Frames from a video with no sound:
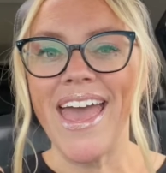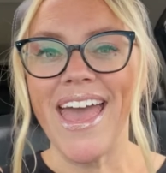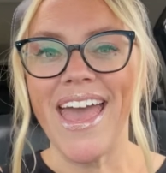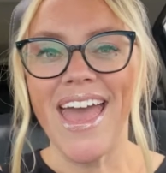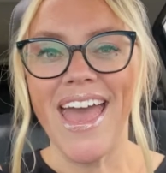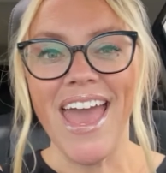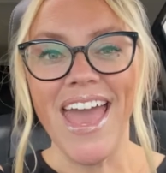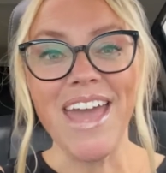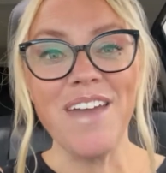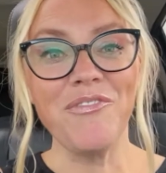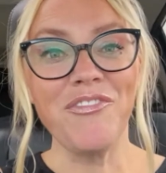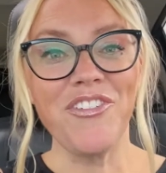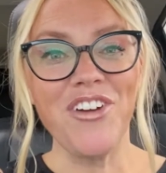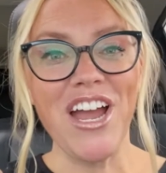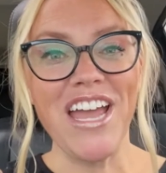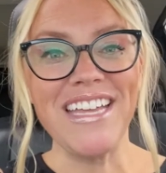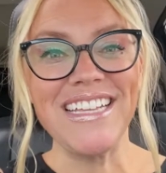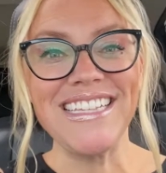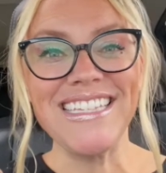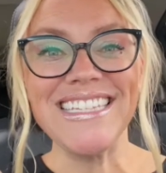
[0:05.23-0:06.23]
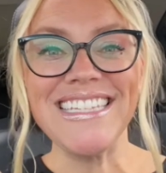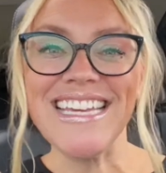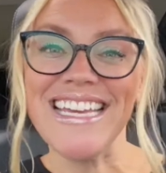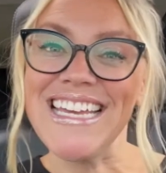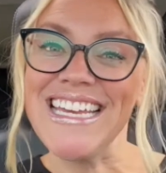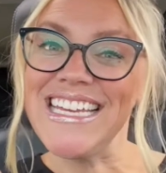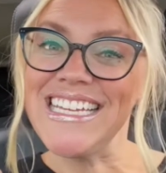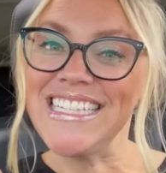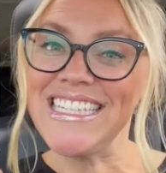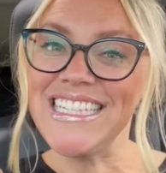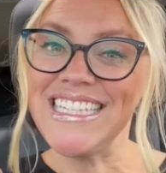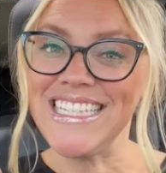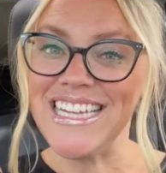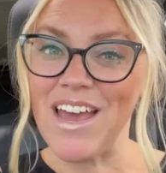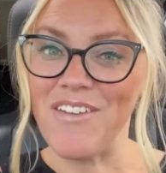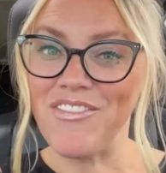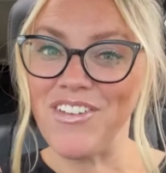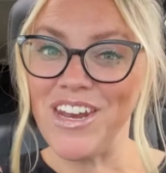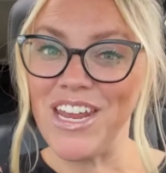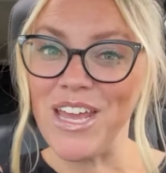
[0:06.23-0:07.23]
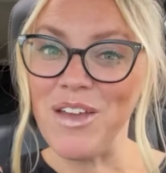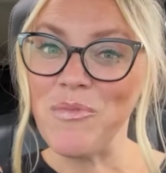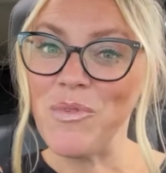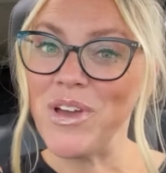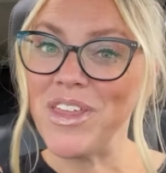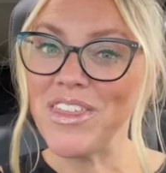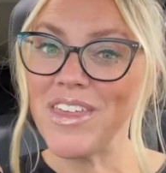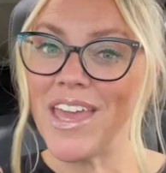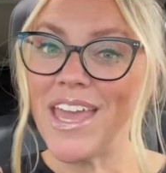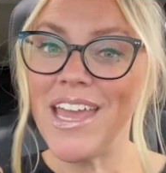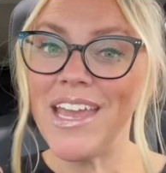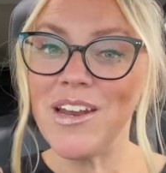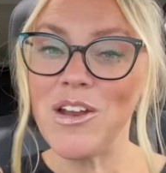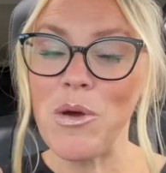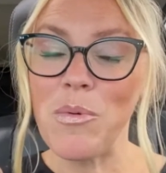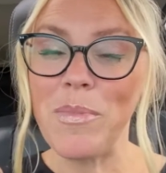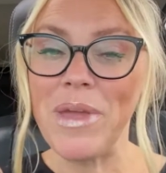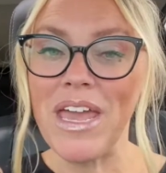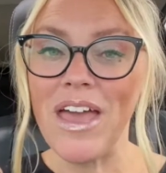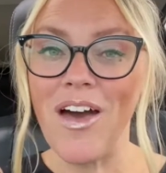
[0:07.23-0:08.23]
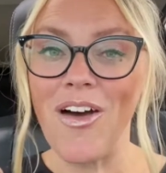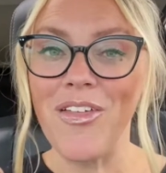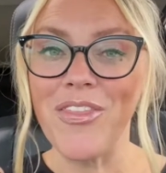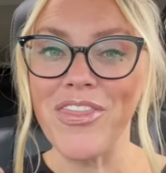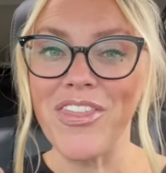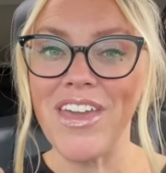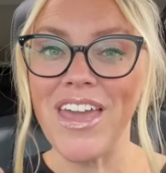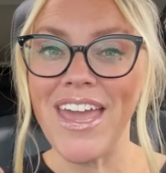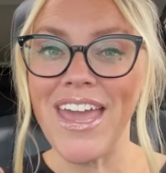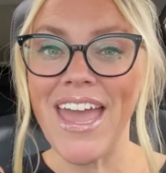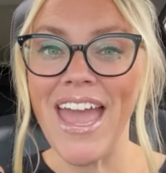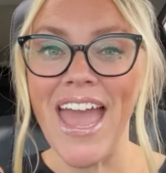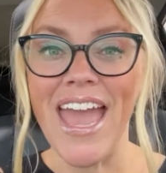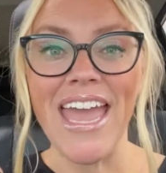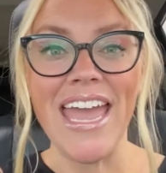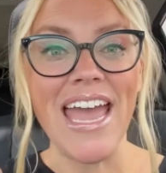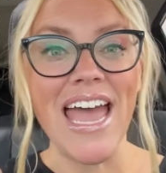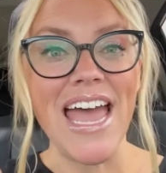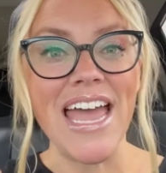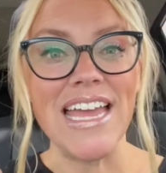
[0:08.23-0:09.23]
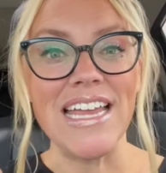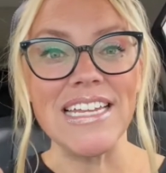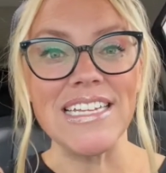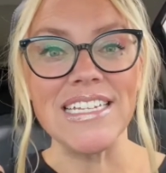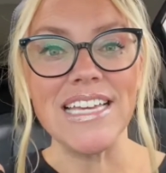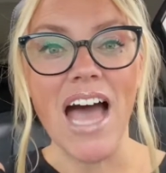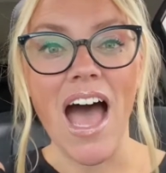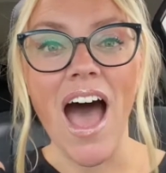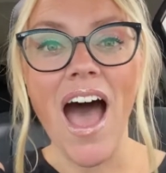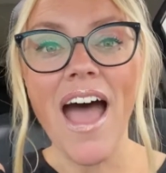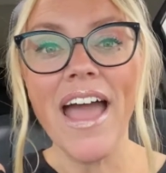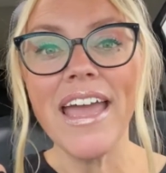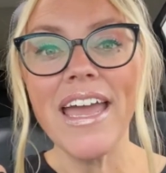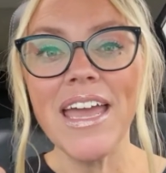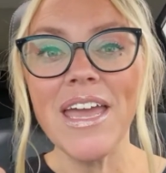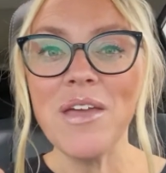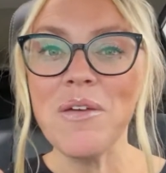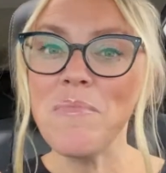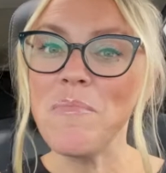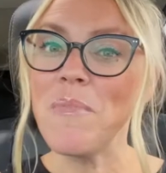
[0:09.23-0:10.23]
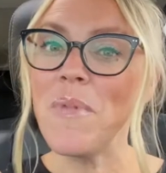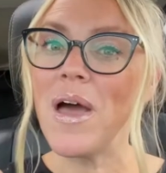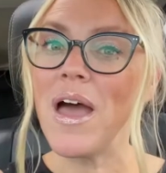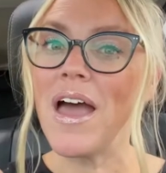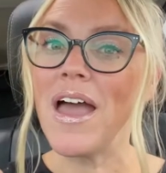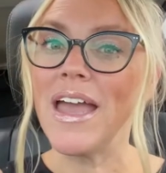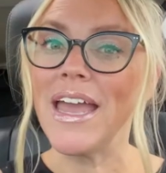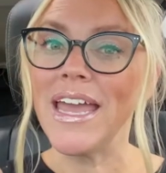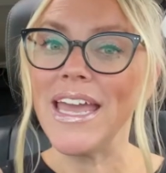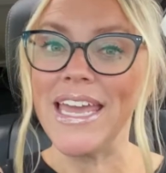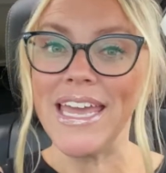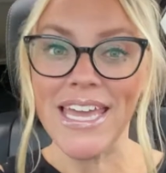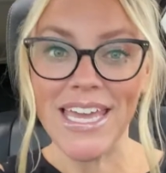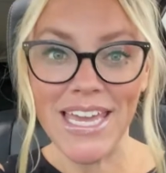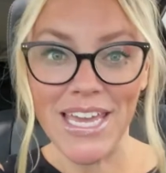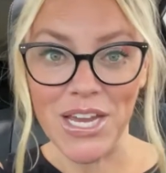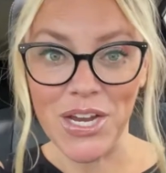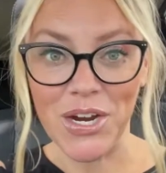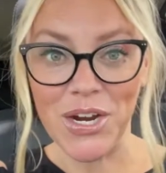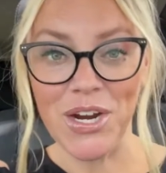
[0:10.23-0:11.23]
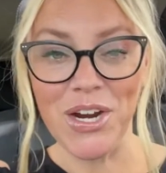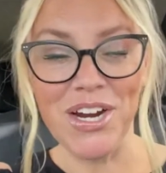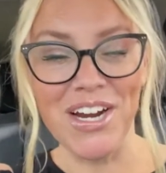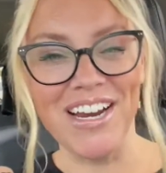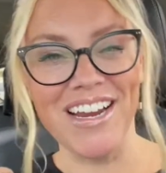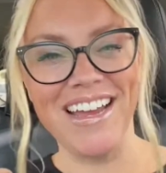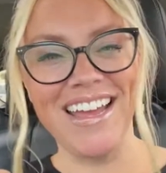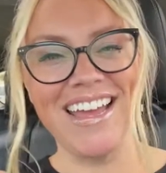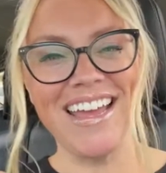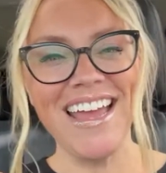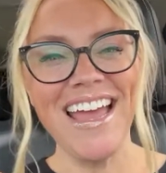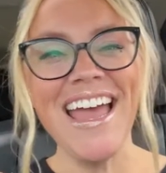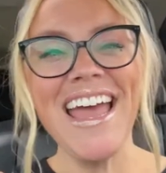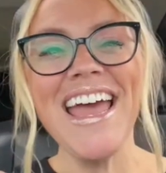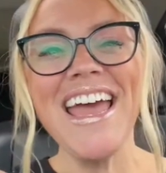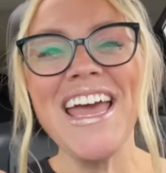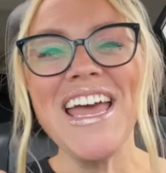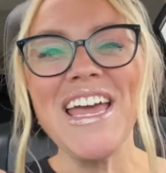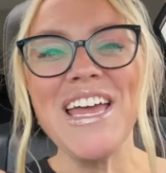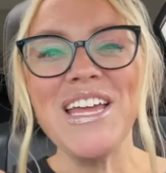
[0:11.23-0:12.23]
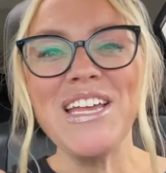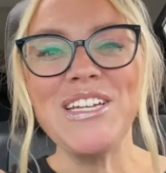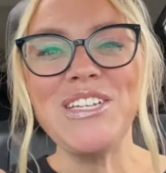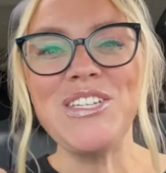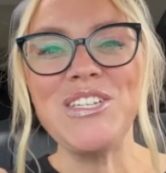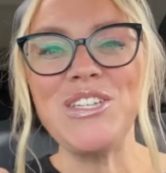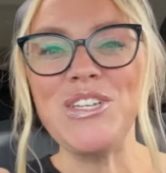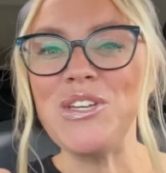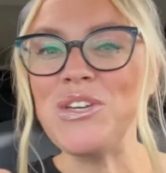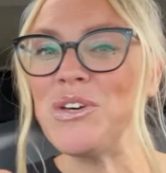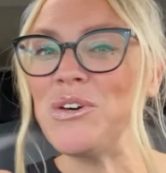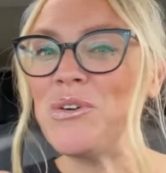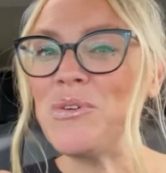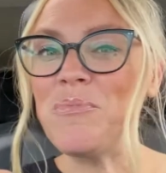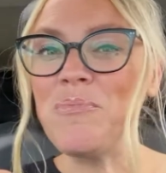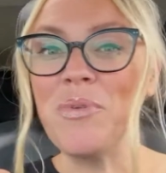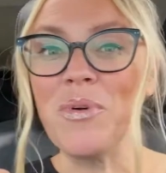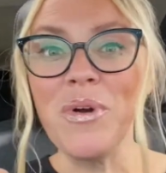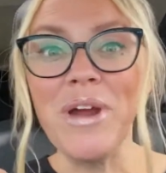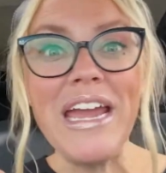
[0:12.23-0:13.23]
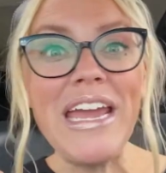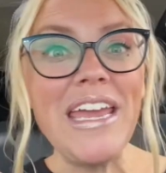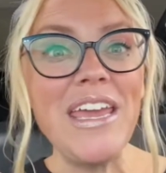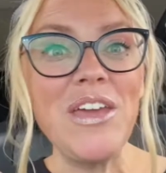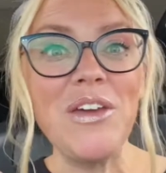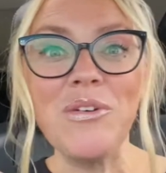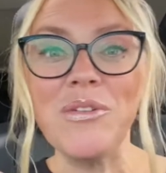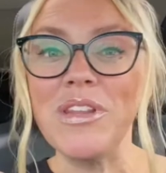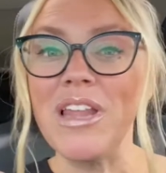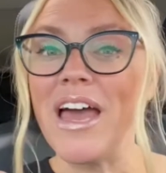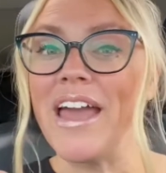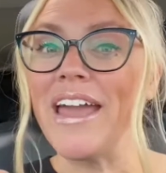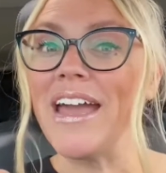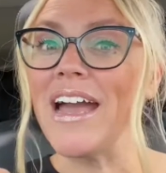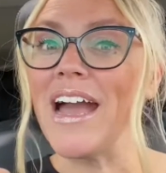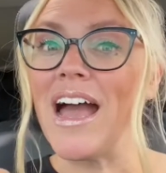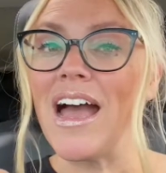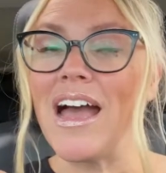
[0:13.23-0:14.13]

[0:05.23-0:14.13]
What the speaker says: Hey friends, it's Stephanie with Keto Me Healthy, and I am here to bring you like